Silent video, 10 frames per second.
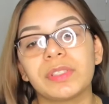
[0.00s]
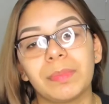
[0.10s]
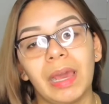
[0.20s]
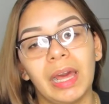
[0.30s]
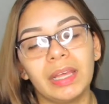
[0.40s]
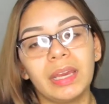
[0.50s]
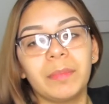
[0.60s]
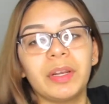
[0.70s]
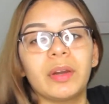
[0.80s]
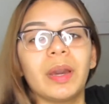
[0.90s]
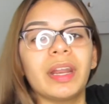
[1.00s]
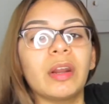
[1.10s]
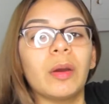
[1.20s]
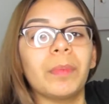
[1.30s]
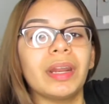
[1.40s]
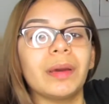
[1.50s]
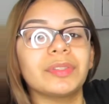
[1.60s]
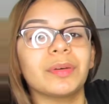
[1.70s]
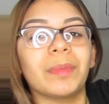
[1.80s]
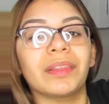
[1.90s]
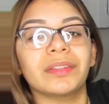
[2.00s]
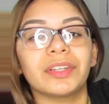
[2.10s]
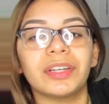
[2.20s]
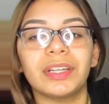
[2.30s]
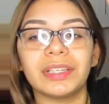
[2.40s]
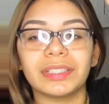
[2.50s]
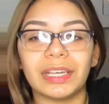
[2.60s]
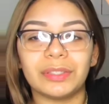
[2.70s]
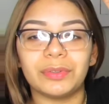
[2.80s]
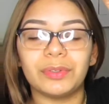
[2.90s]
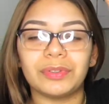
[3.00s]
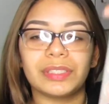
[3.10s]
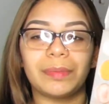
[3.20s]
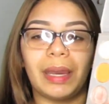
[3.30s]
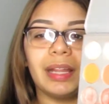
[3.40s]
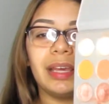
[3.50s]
palette, I'm going to go ahead and open it up. Don't mind the dirtiness. I do use this palette